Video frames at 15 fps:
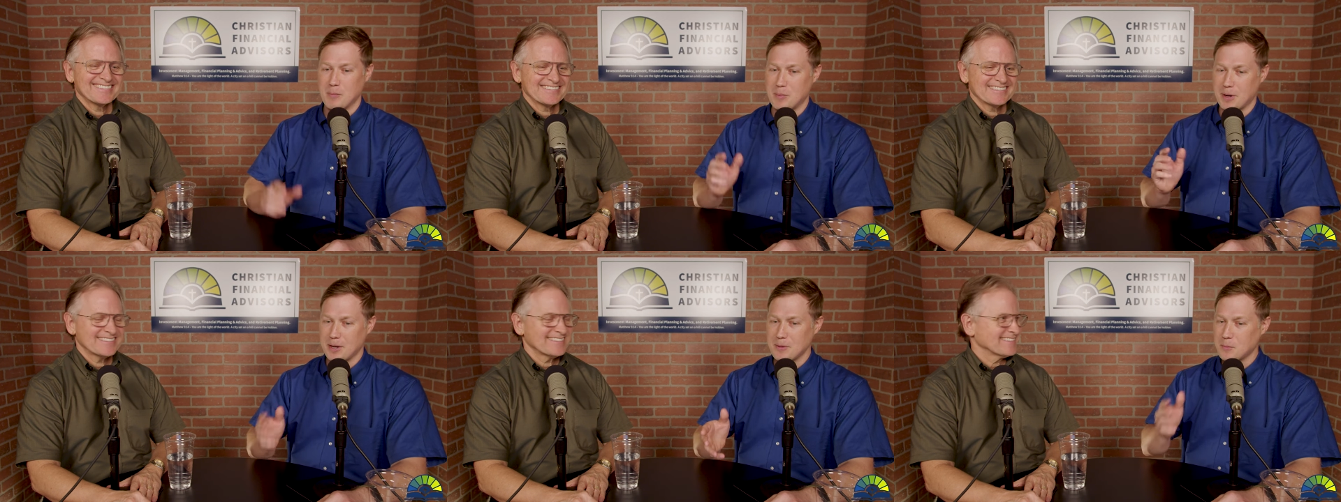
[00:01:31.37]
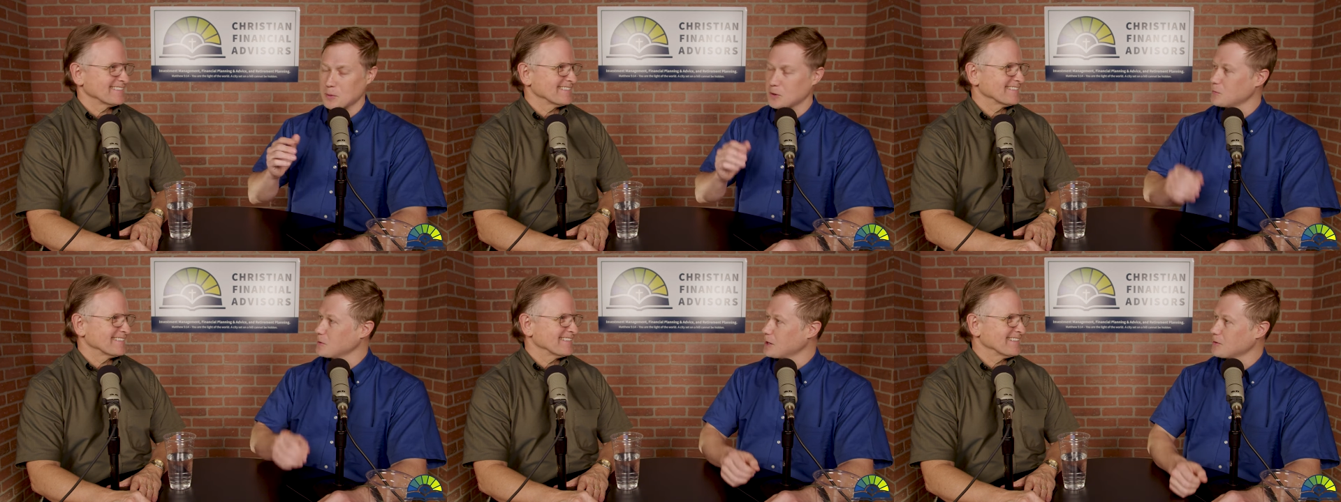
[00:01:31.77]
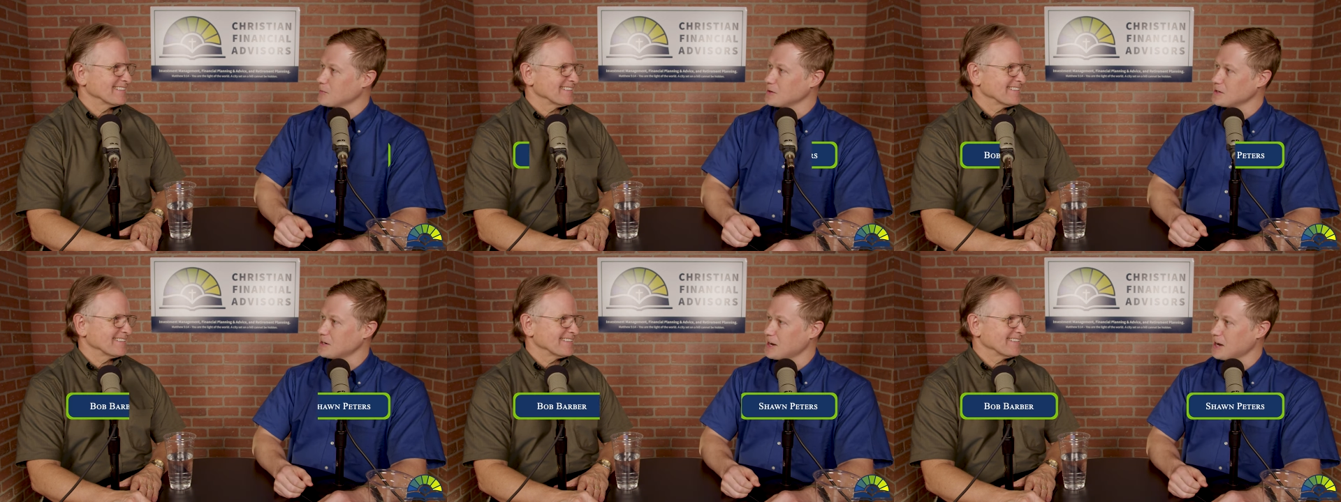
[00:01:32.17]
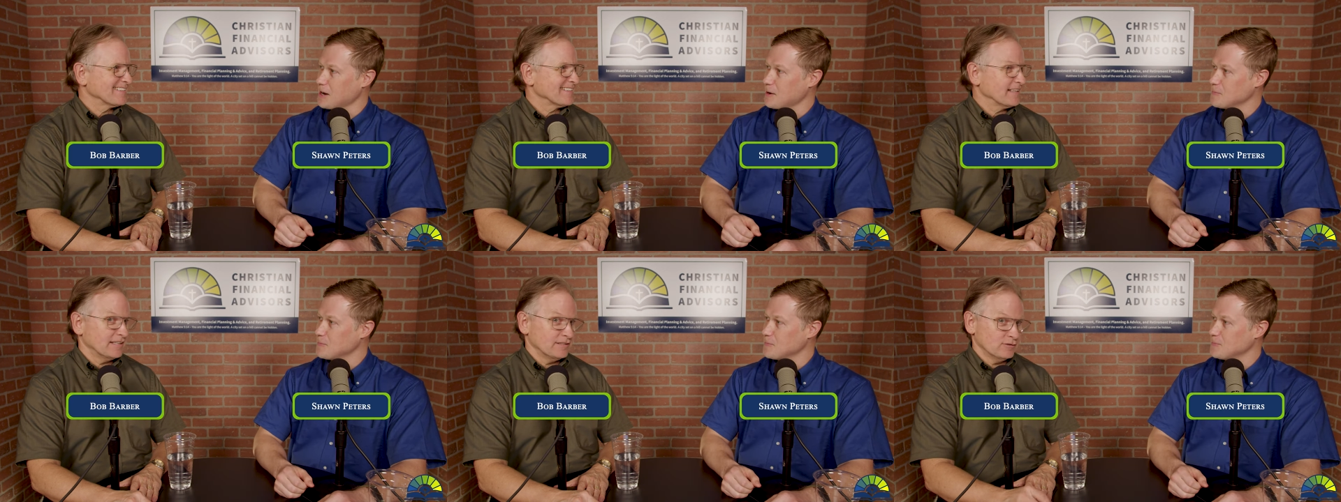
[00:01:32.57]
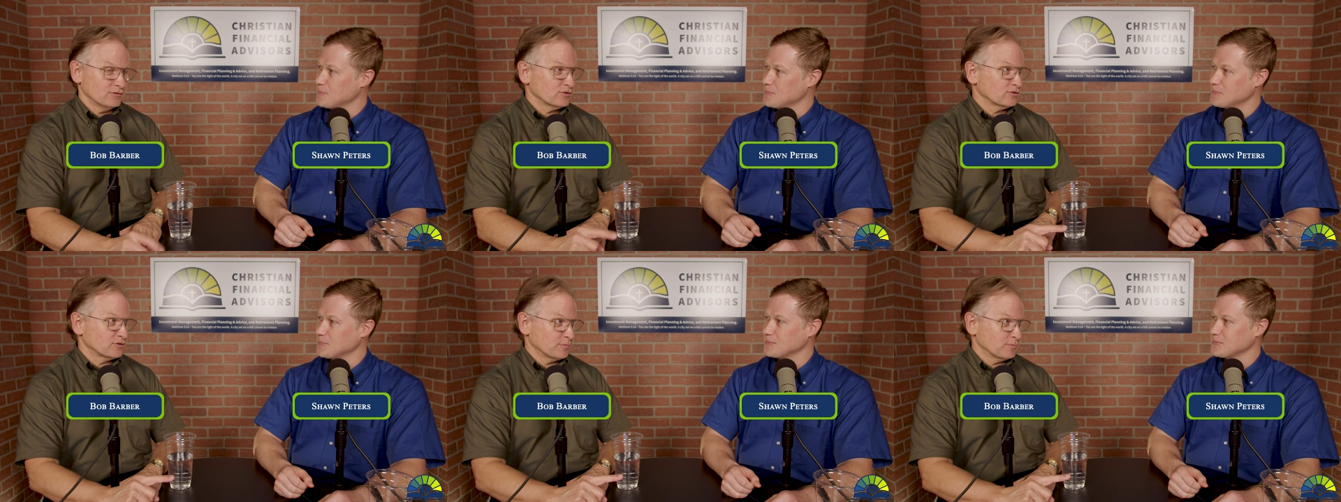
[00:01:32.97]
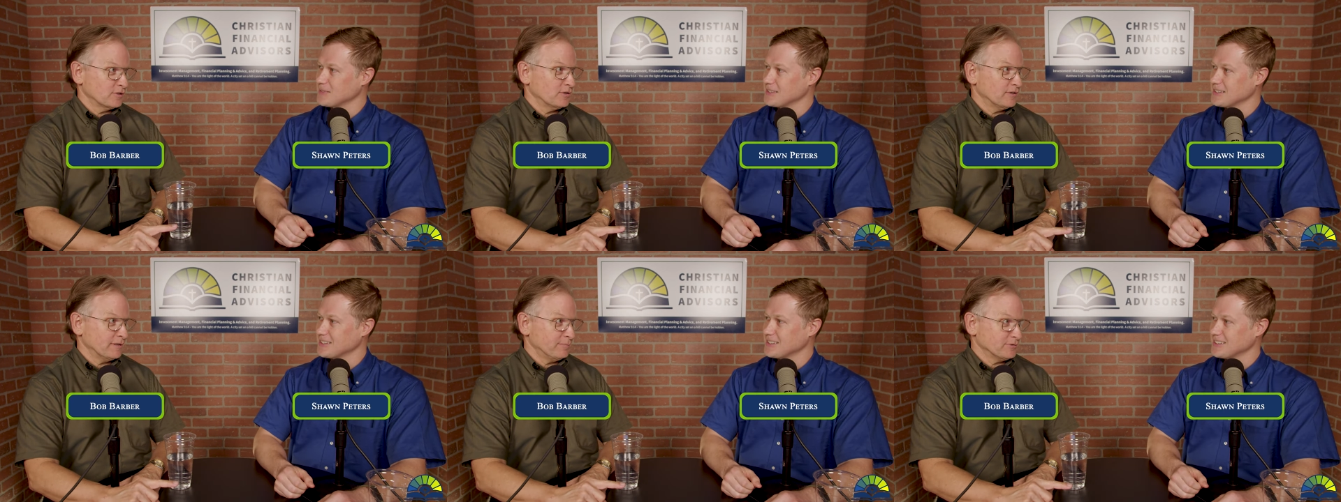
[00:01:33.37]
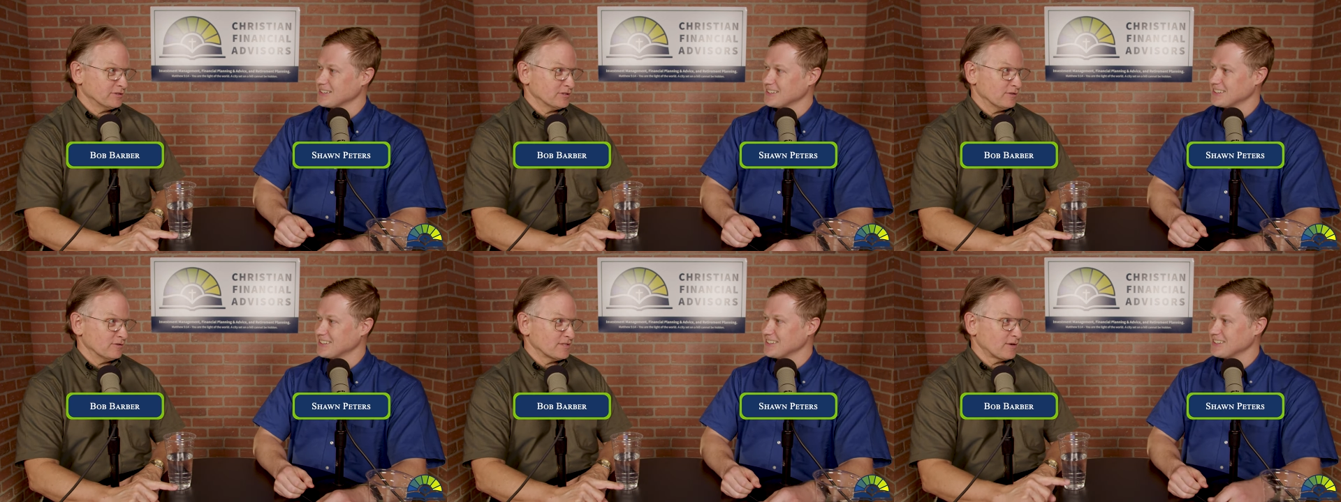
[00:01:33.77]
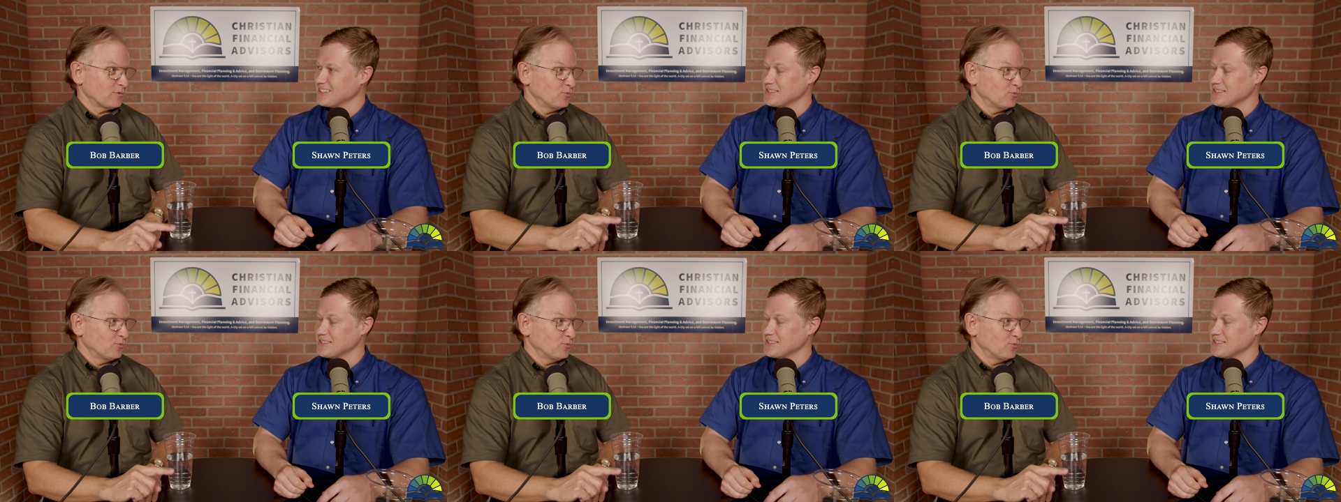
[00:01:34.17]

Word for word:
Speaker 1: Bob, what are we covering today? And those are some good episodes.